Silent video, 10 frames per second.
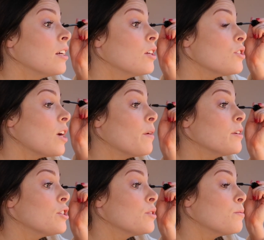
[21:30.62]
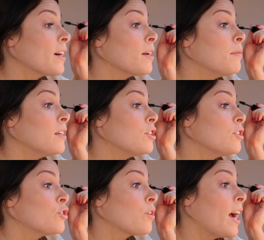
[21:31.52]
so I would just recommend
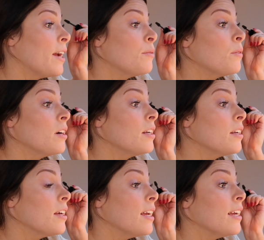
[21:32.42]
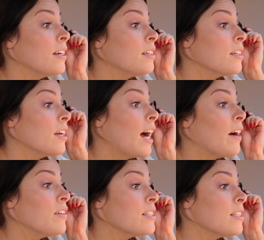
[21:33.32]
trying one, and
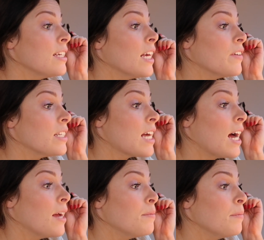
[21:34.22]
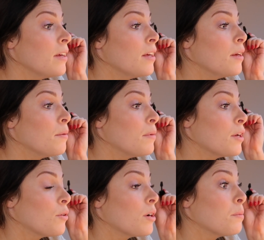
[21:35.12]
obviously give it time, but
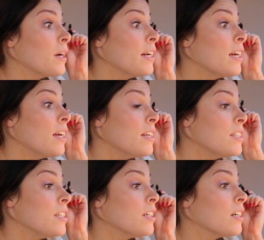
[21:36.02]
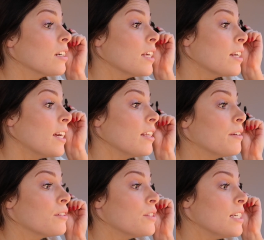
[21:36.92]
incorporate it into your like
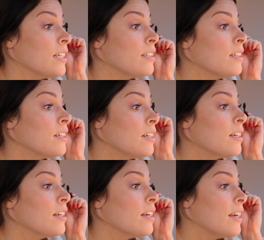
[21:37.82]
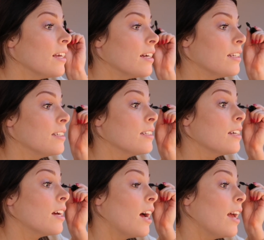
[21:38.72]
nightly routine, and
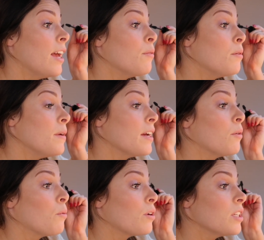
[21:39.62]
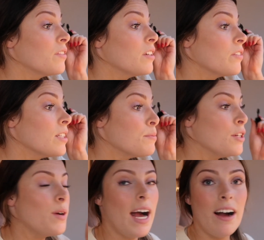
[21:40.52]
it will make a world of difference.
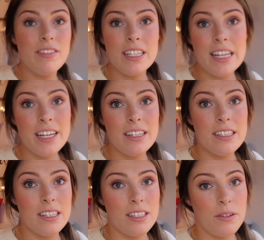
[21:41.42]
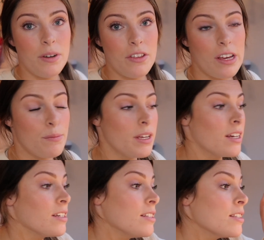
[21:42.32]
But you have to stay consistent with it,
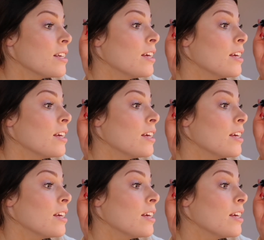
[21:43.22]
because